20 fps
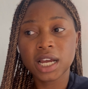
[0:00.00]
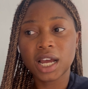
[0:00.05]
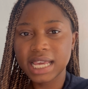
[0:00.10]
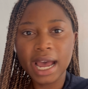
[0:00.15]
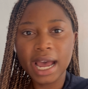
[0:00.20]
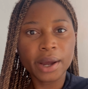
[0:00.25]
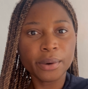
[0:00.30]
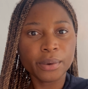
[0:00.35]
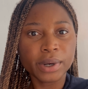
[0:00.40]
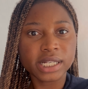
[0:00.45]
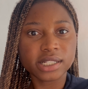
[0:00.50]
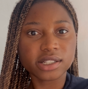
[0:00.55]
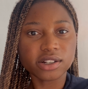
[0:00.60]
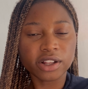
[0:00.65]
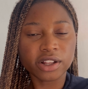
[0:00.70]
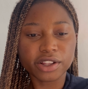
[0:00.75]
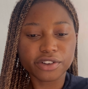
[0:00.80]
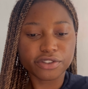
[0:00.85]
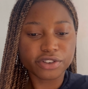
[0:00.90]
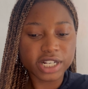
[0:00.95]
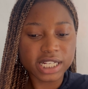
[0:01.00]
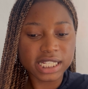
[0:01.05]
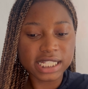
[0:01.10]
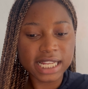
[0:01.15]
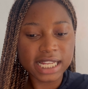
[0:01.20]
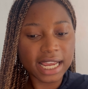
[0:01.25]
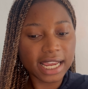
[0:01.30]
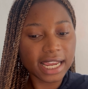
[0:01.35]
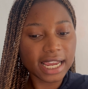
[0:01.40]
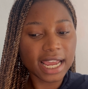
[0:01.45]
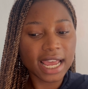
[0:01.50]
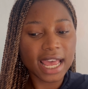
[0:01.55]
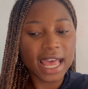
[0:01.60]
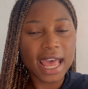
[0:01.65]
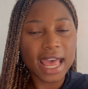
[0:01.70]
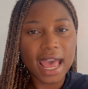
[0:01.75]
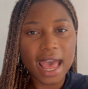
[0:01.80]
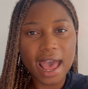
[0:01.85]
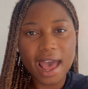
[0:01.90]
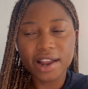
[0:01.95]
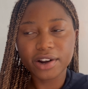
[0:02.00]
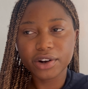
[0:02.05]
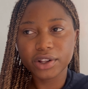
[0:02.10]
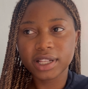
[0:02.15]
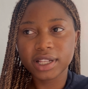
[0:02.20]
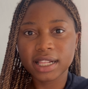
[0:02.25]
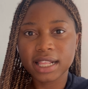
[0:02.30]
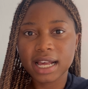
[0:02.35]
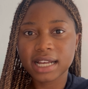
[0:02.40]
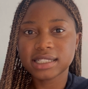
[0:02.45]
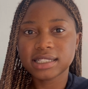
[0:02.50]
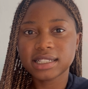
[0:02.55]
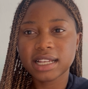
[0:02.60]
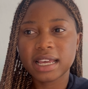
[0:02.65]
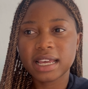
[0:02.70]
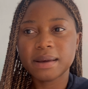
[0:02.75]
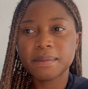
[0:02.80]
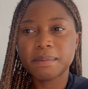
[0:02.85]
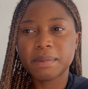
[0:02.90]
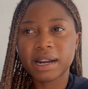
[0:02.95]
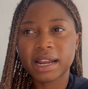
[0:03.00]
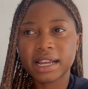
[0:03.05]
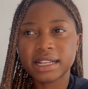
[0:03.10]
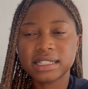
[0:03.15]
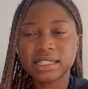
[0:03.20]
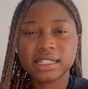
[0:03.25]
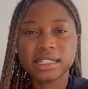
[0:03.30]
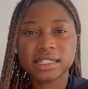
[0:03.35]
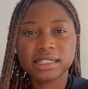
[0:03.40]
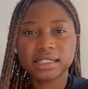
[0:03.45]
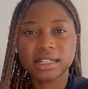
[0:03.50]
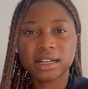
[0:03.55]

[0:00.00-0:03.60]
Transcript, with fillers: Yeah, I went on the first day and on the last day, but I didn't